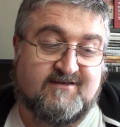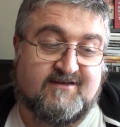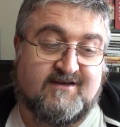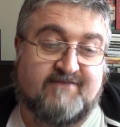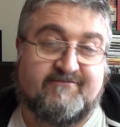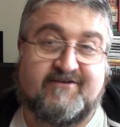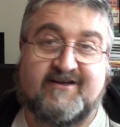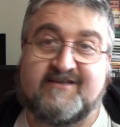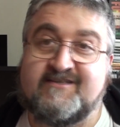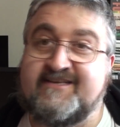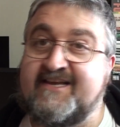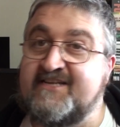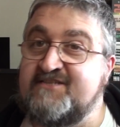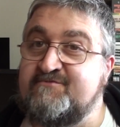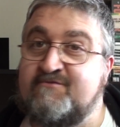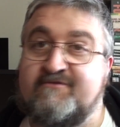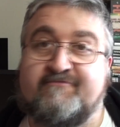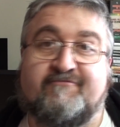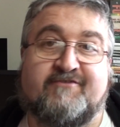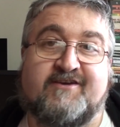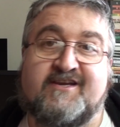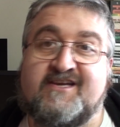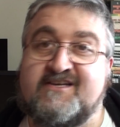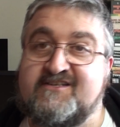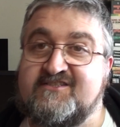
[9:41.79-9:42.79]
I've had this one
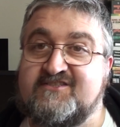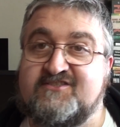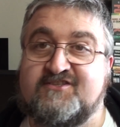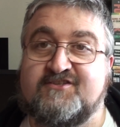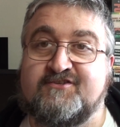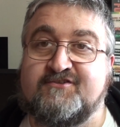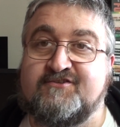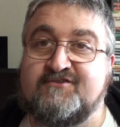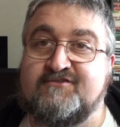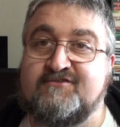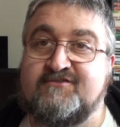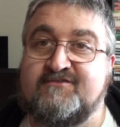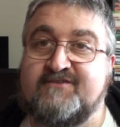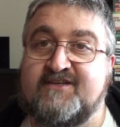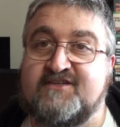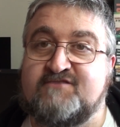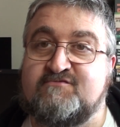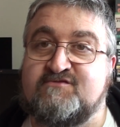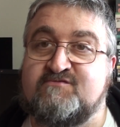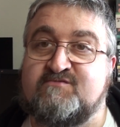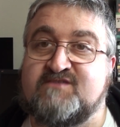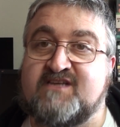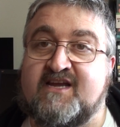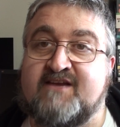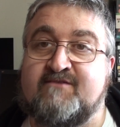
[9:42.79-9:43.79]
for years too. This
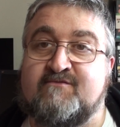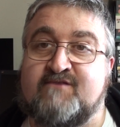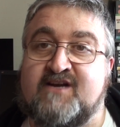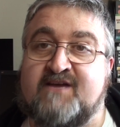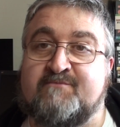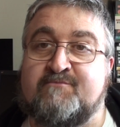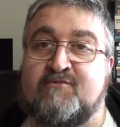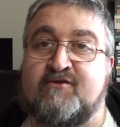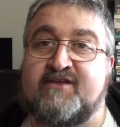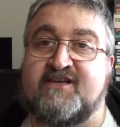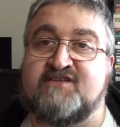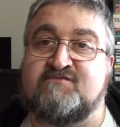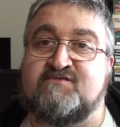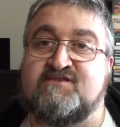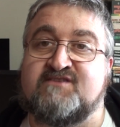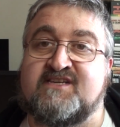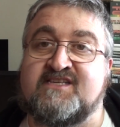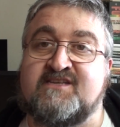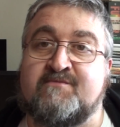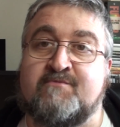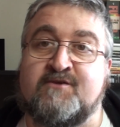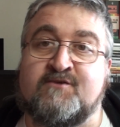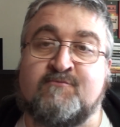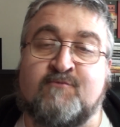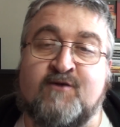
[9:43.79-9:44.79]
one was, I bought this one
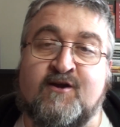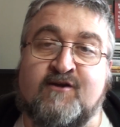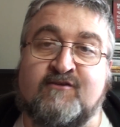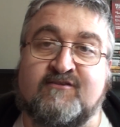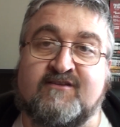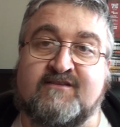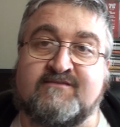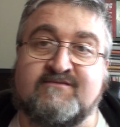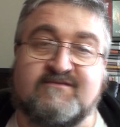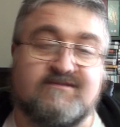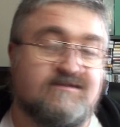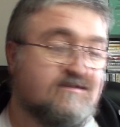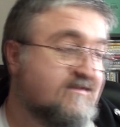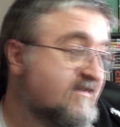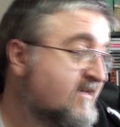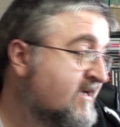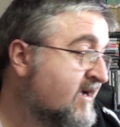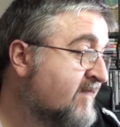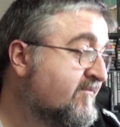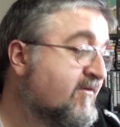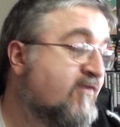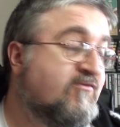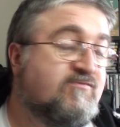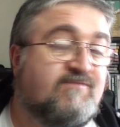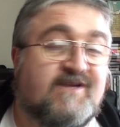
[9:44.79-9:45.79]
into Buñuel.
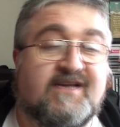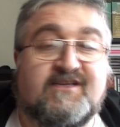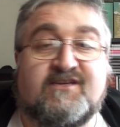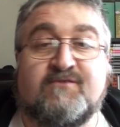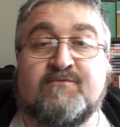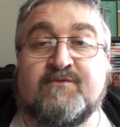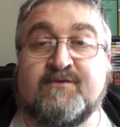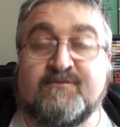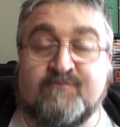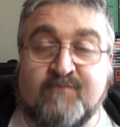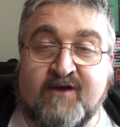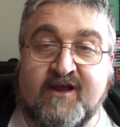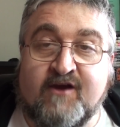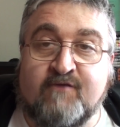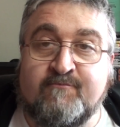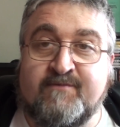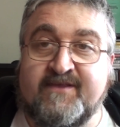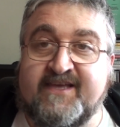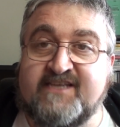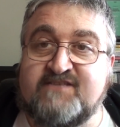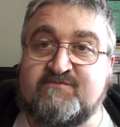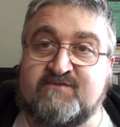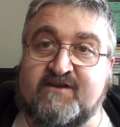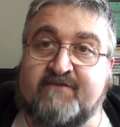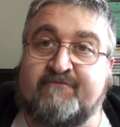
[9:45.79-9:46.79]
I'm older than it to Buñuel, but
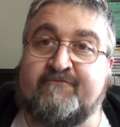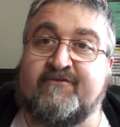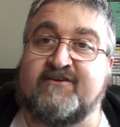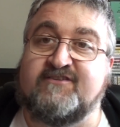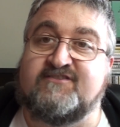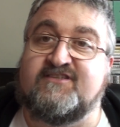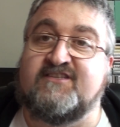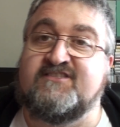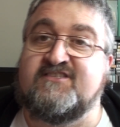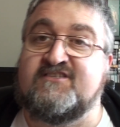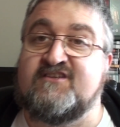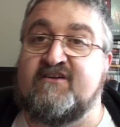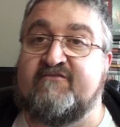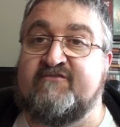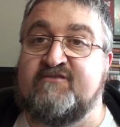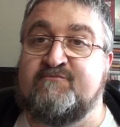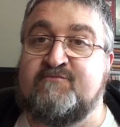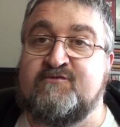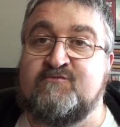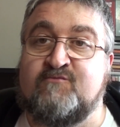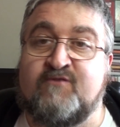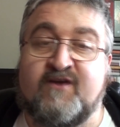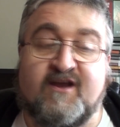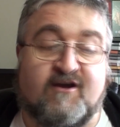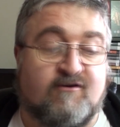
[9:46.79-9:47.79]
this one I first discovered
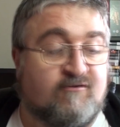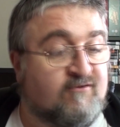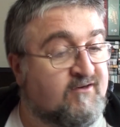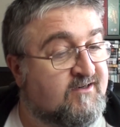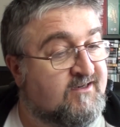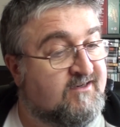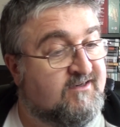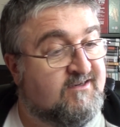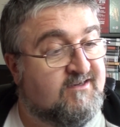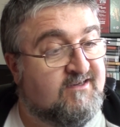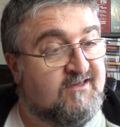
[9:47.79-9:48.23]
Buñuel